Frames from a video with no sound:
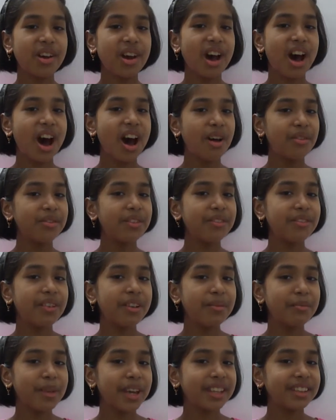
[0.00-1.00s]
How we
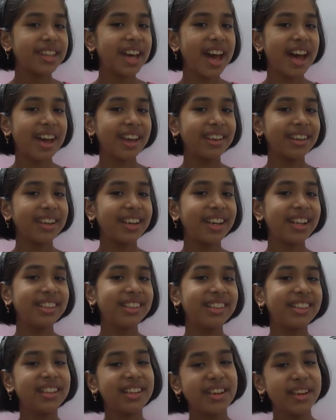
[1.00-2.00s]
will make the angle?
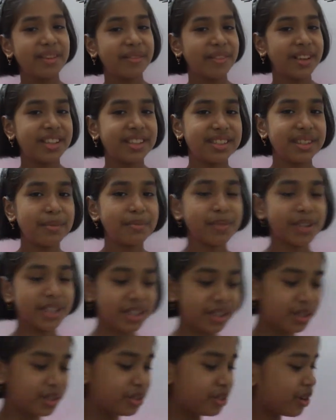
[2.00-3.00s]
Very simple
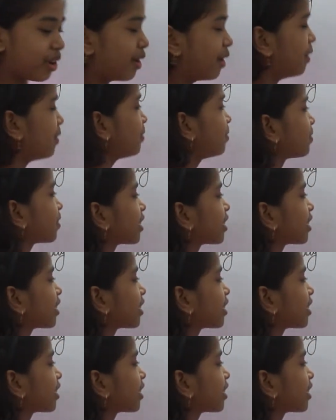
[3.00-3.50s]
to draw.